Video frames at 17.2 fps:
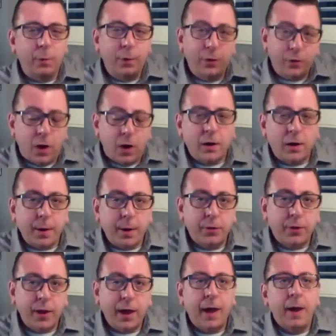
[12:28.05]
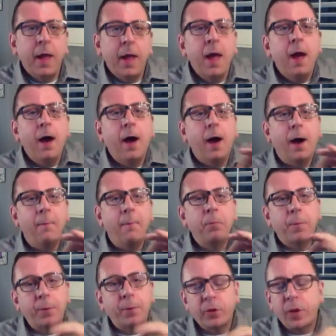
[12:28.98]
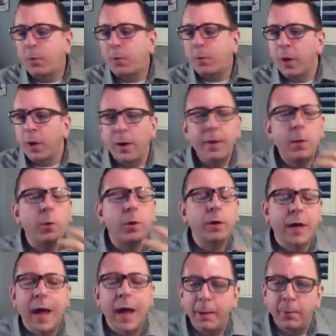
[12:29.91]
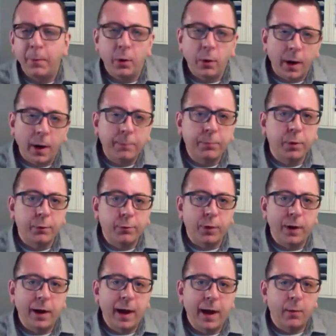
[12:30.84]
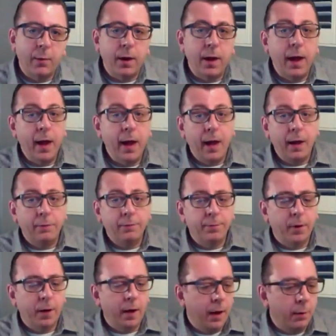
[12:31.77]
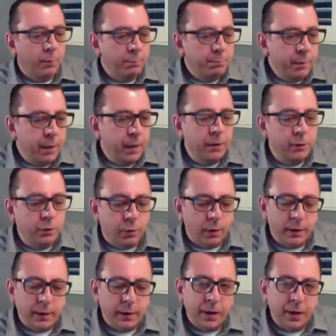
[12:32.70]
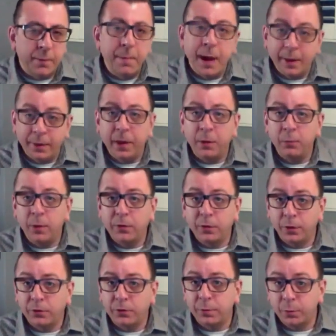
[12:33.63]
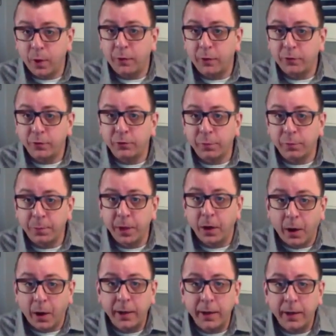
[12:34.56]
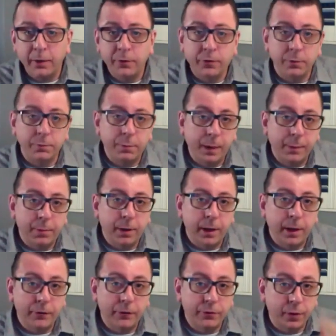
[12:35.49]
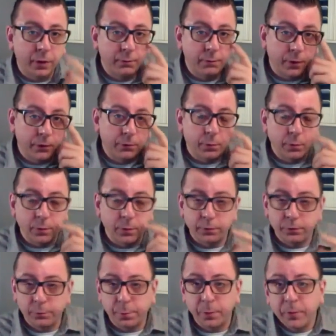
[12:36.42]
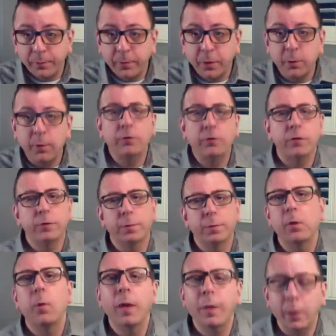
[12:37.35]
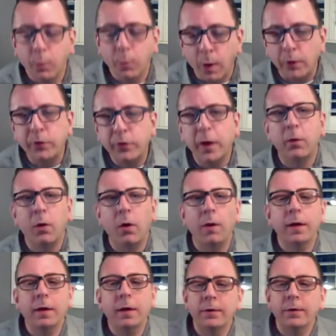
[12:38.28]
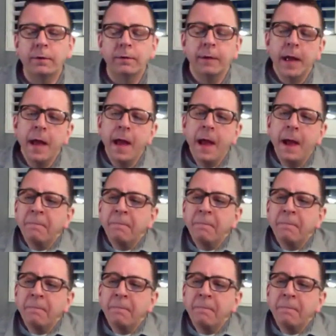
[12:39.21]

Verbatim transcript: We talked about that. But they were there, and they were game. We were up there for an hour and a half, me grilling them, and then we took some questions from the audience and people asking them very sort of specific questions about the way they work together, all that kind of stuff.